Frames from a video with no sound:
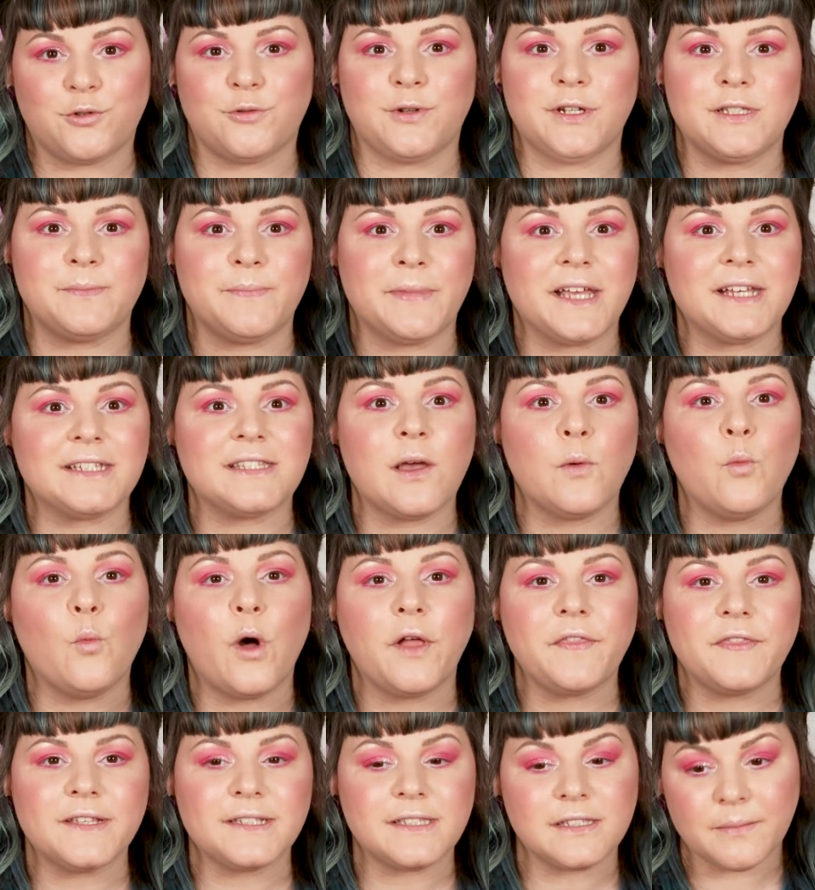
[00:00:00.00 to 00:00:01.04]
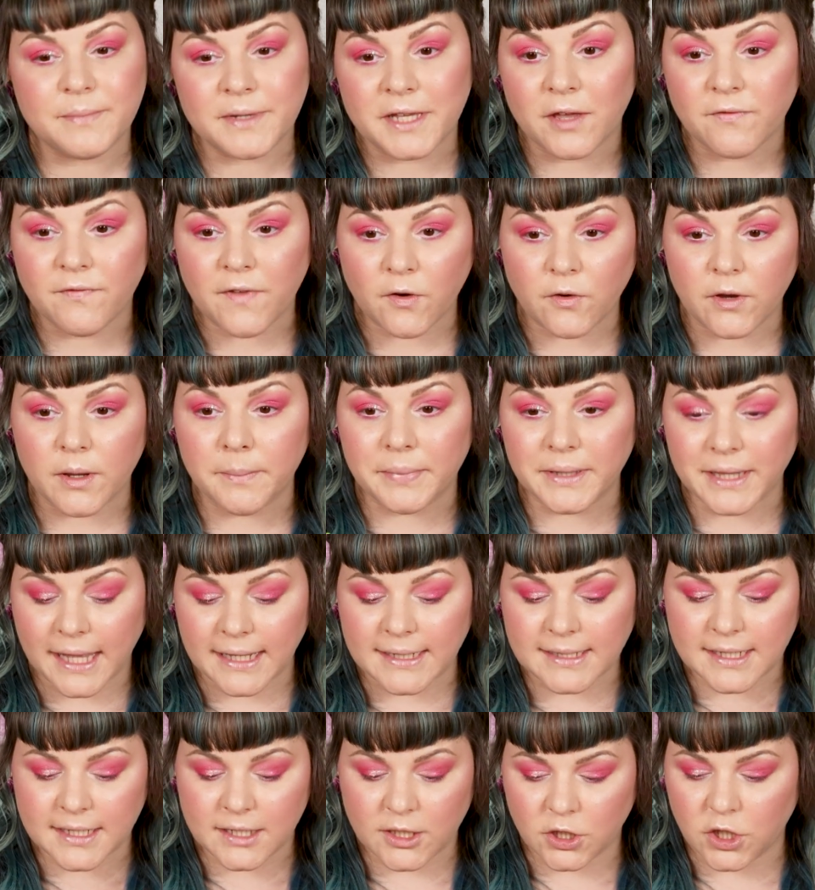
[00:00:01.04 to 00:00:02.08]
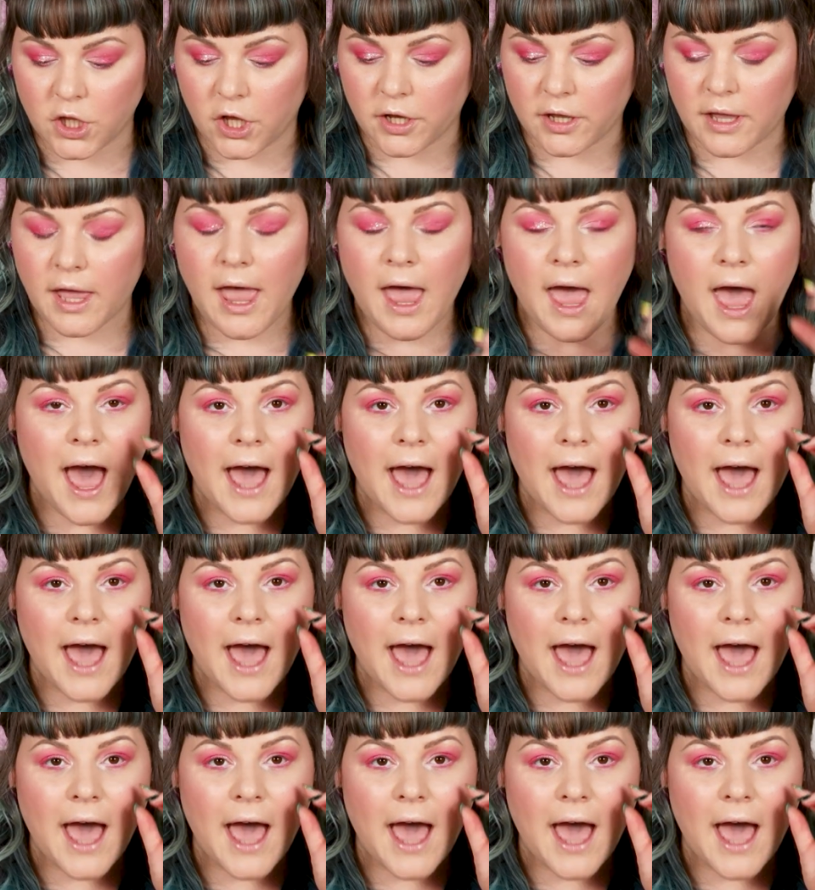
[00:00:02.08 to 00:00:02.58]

crease because I want this to be a very blended look.